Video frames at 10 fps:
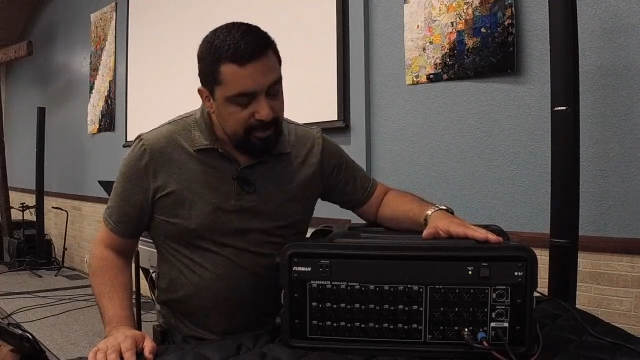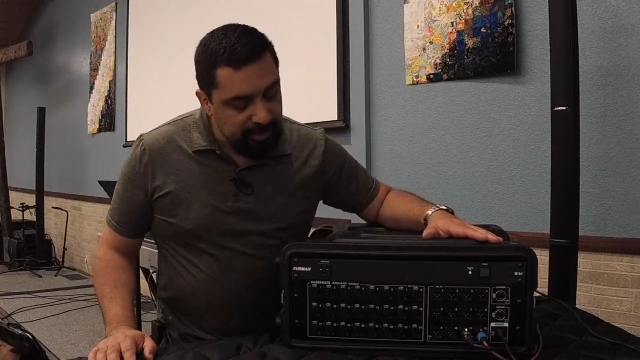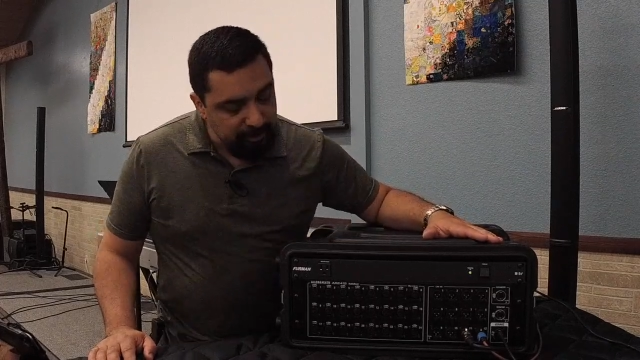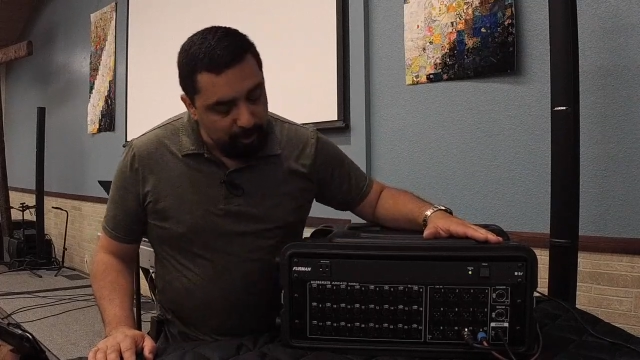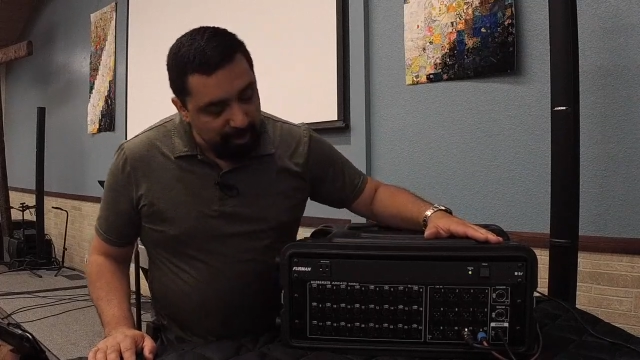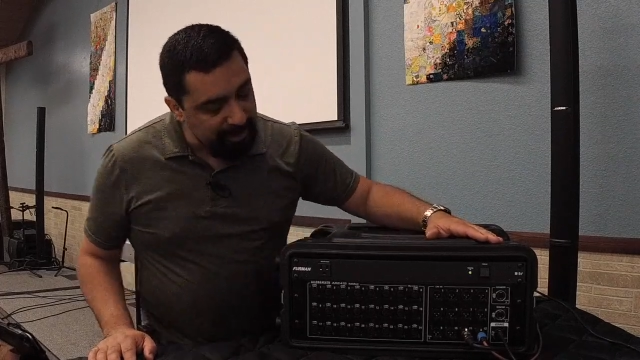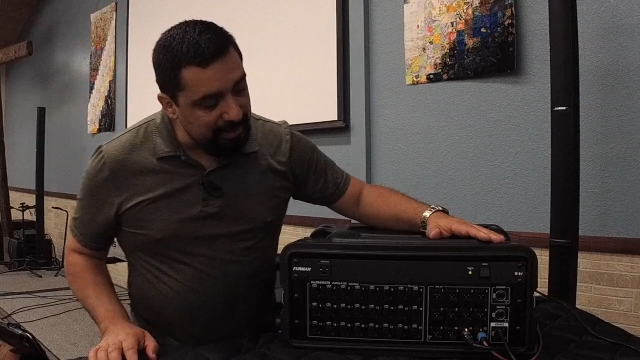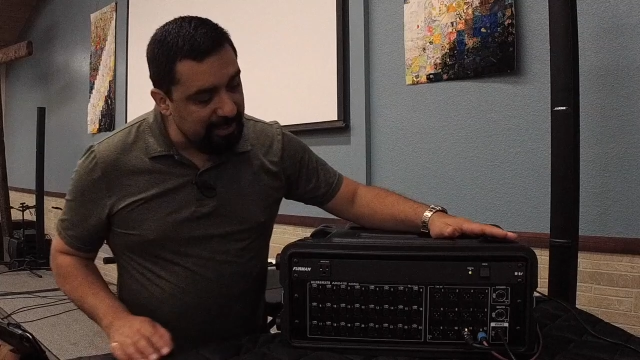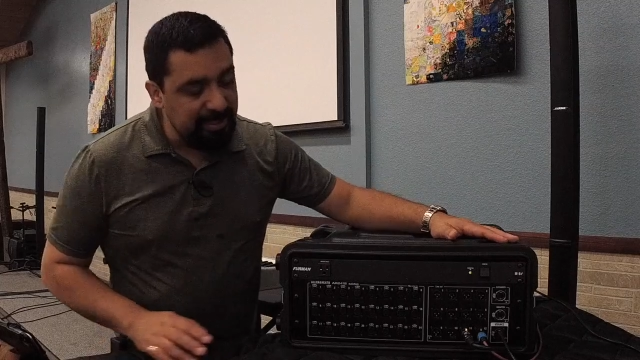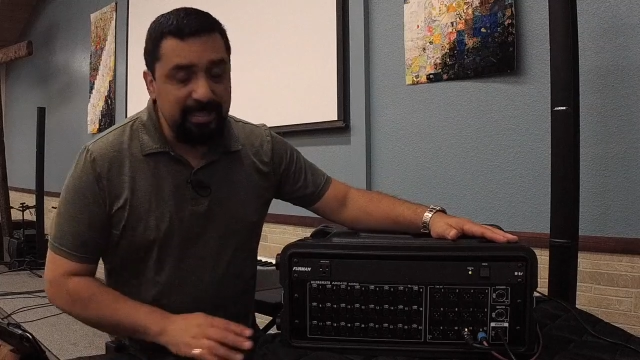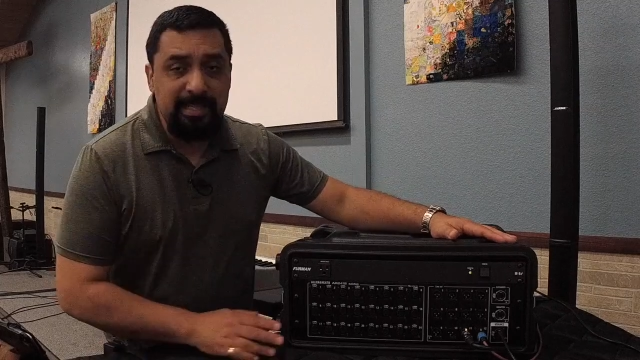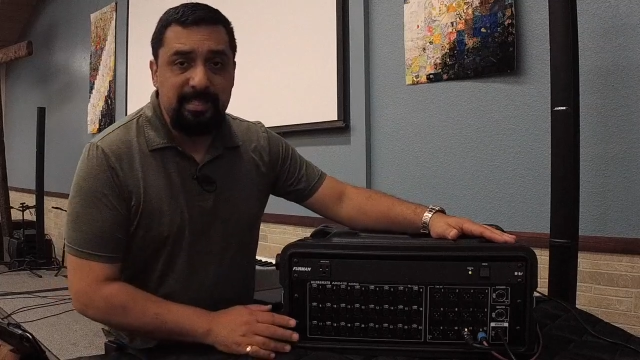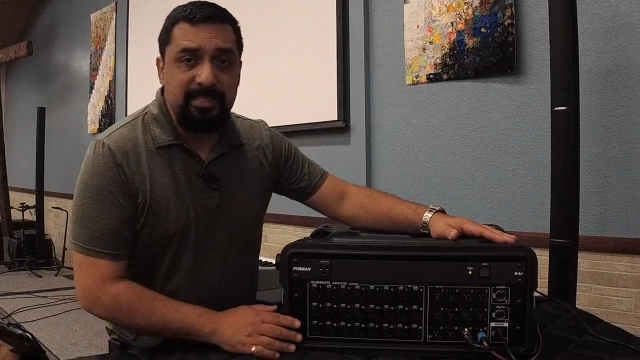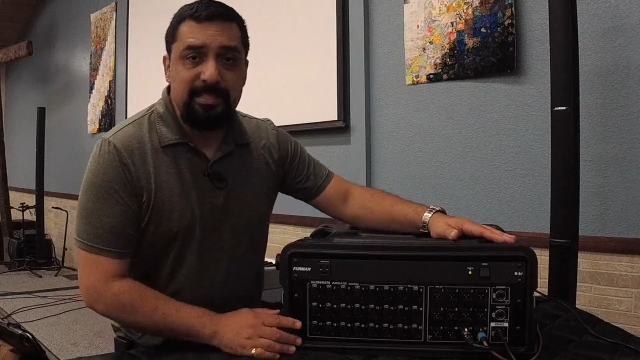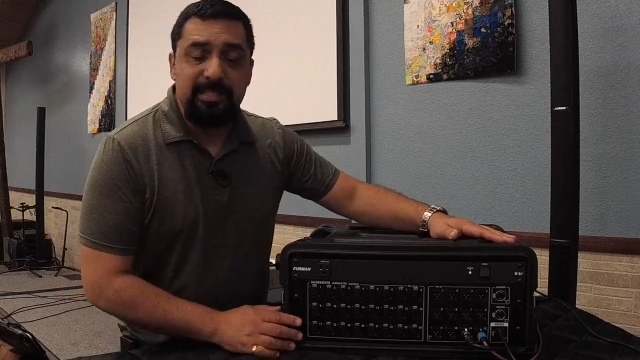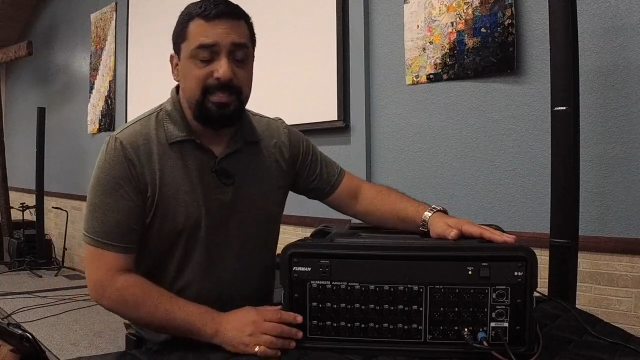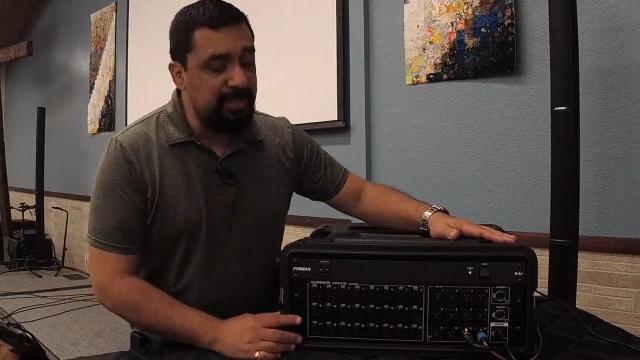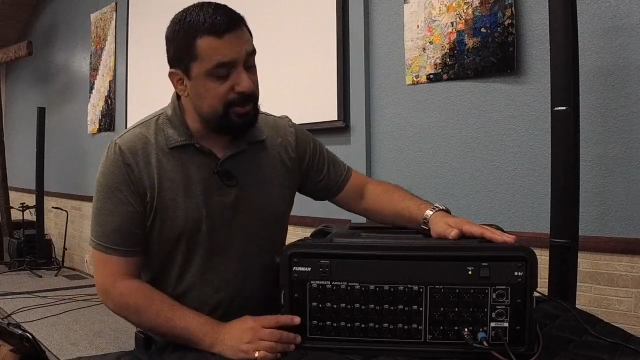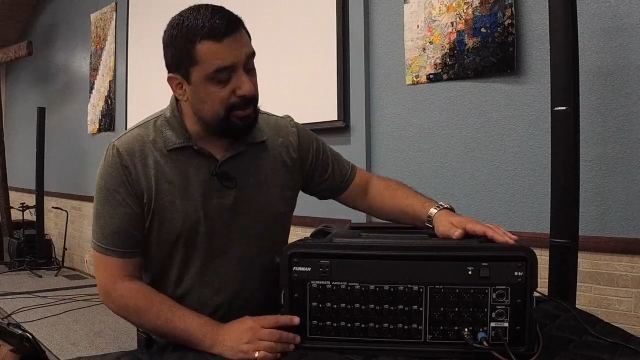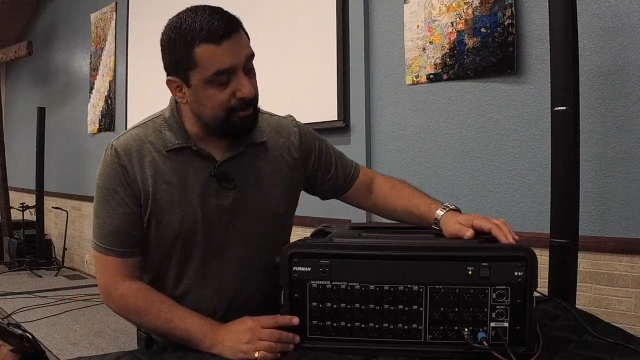Number one, it is
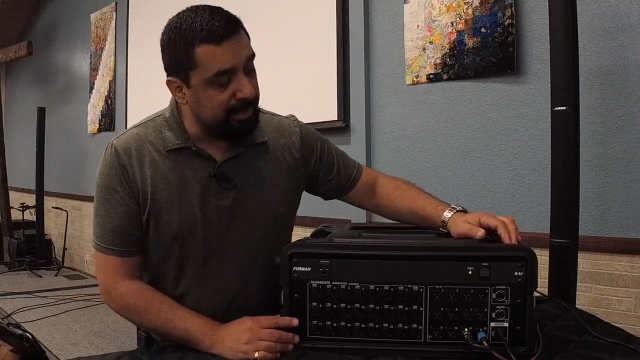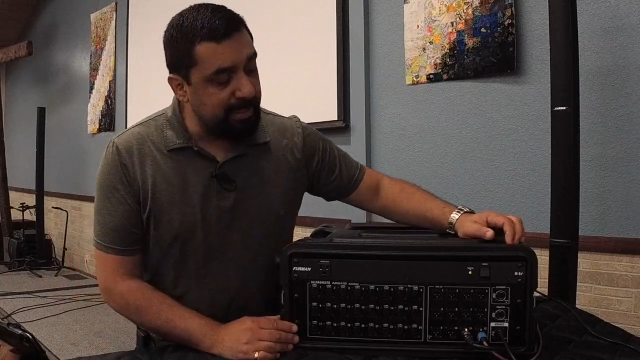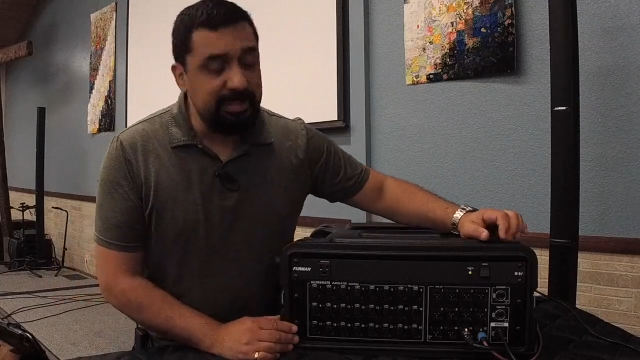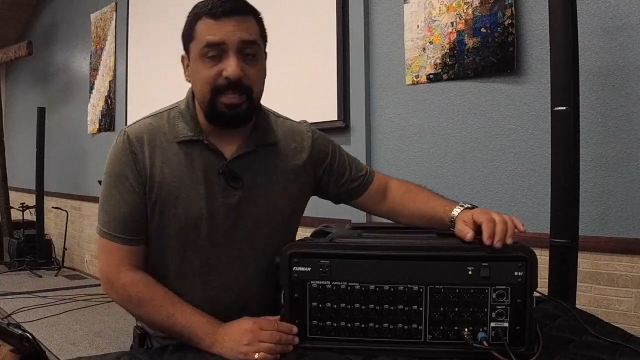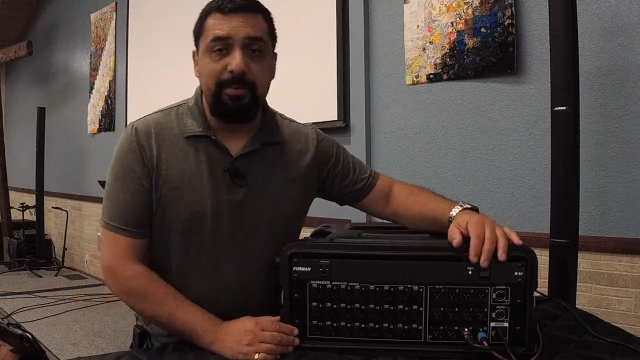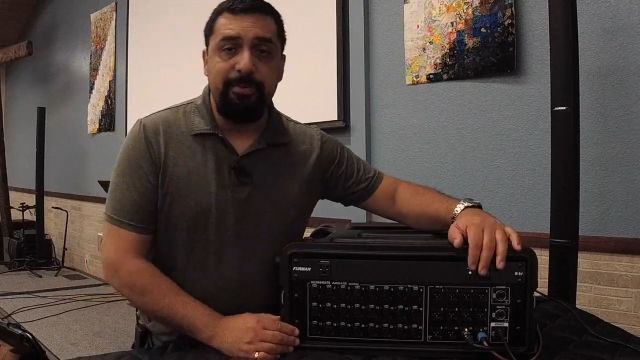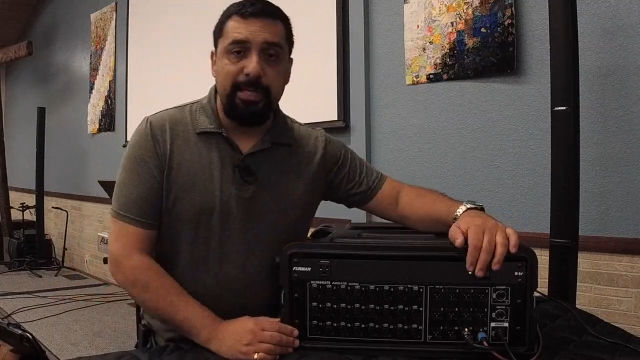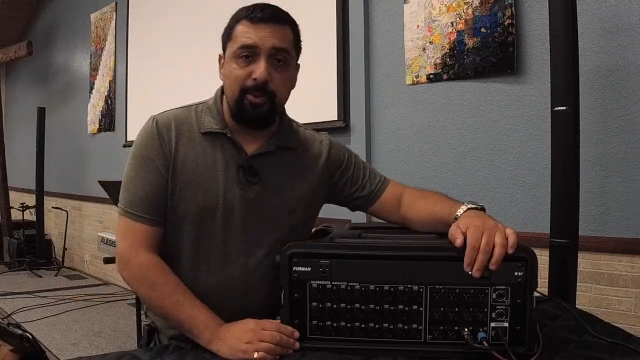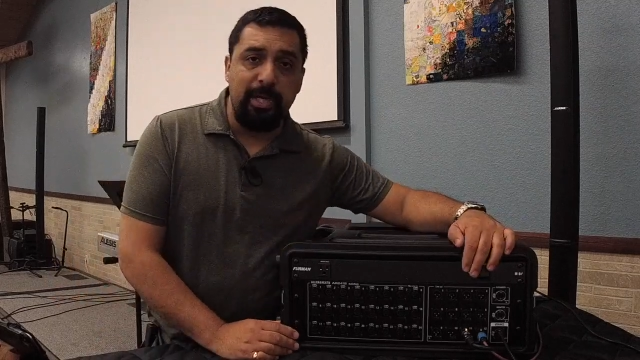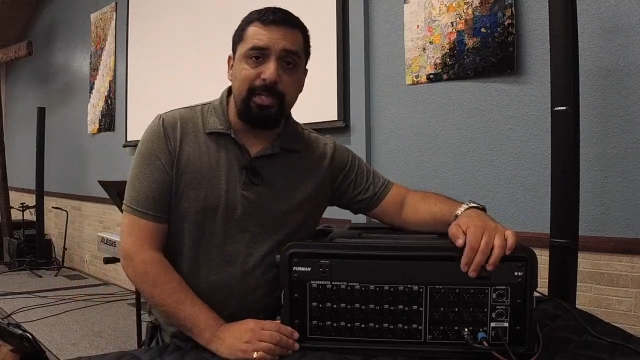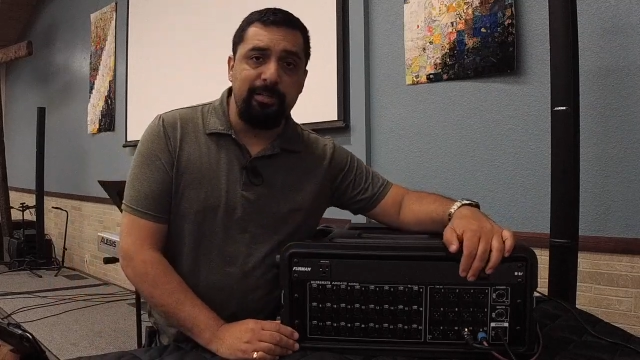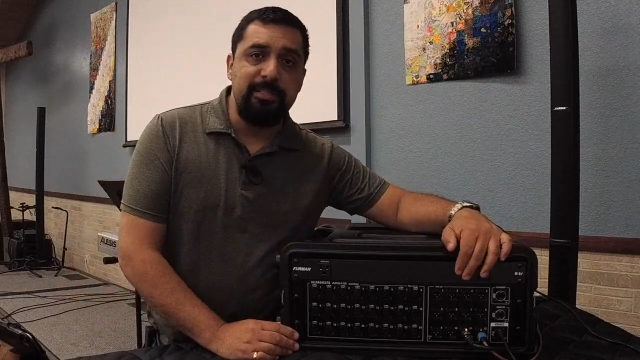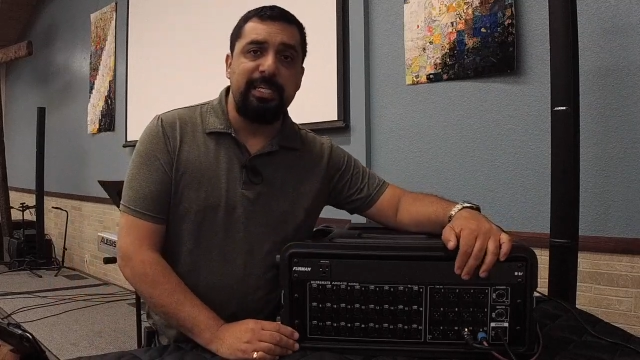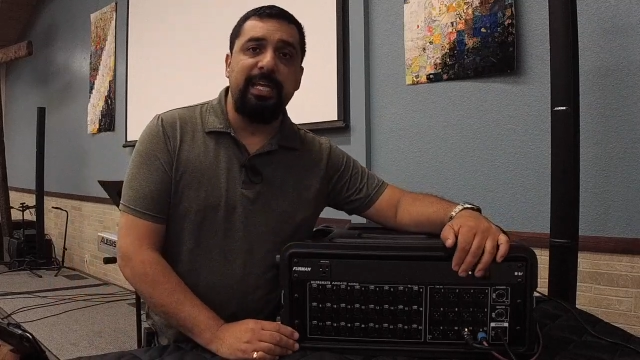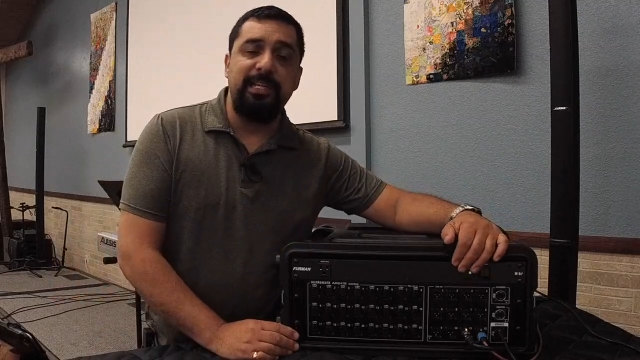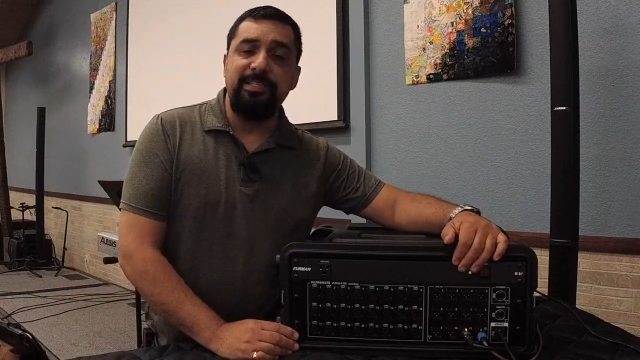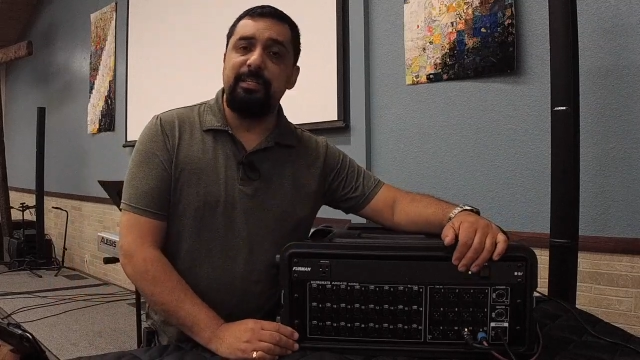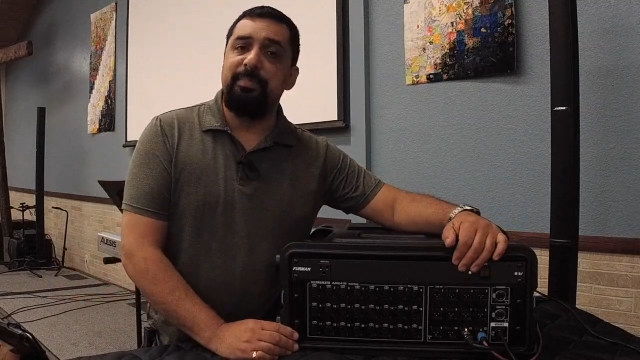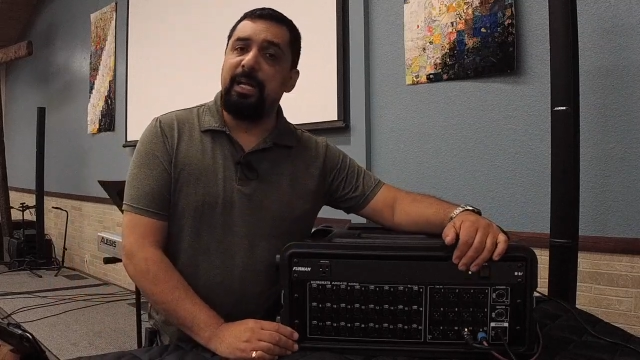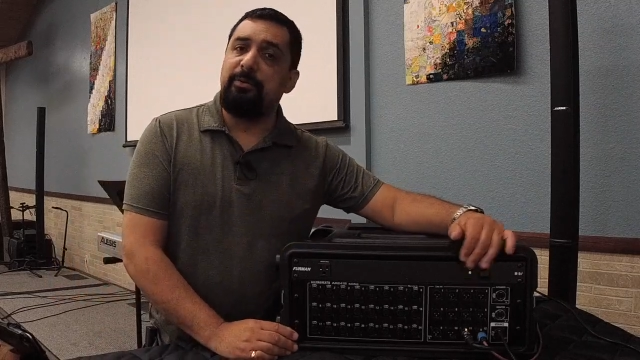digital, meaning that it requires
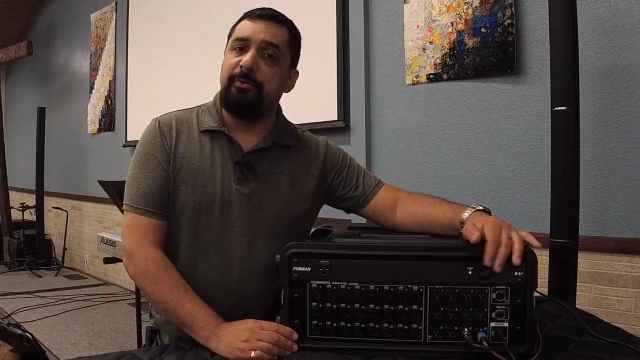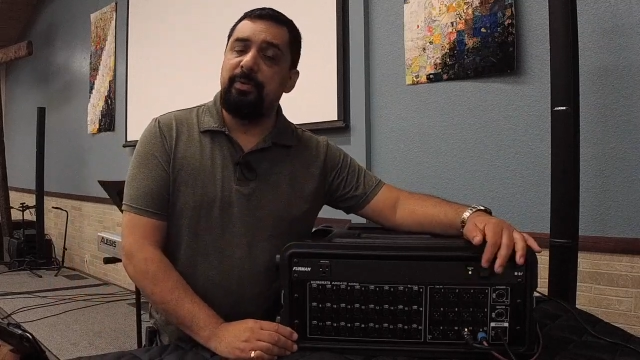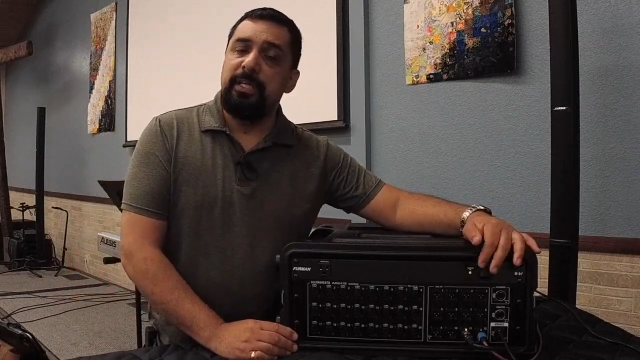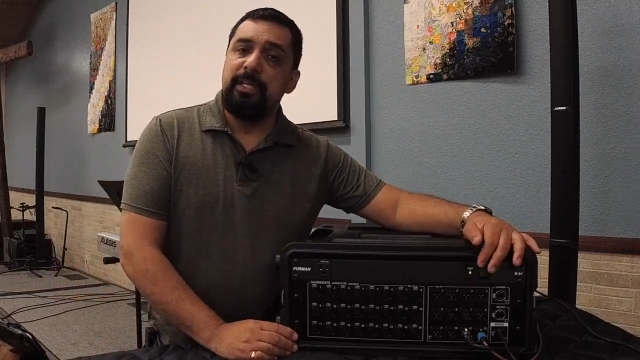AC power.